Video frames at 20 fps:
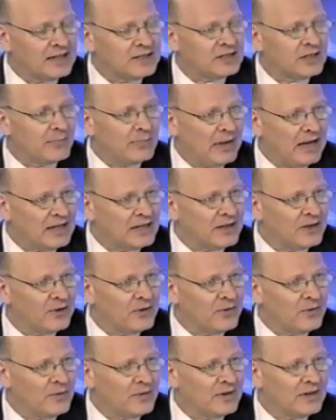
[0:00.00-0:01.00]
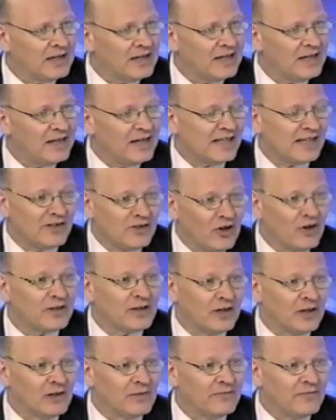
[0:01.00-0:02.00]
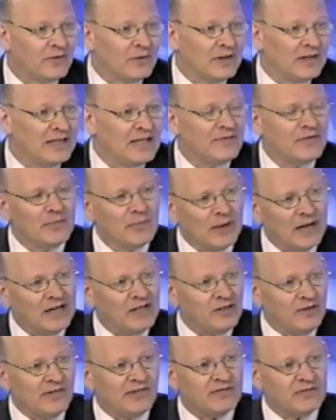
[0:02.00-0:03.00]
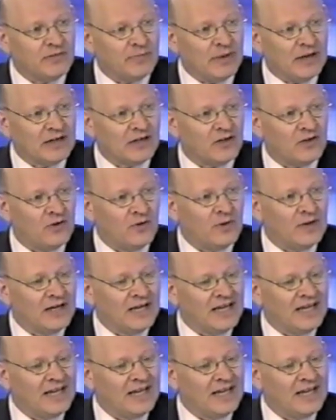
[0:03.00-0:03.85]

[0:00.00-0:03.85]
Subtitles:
Tobacco is not helpful, and even minor use of tobacco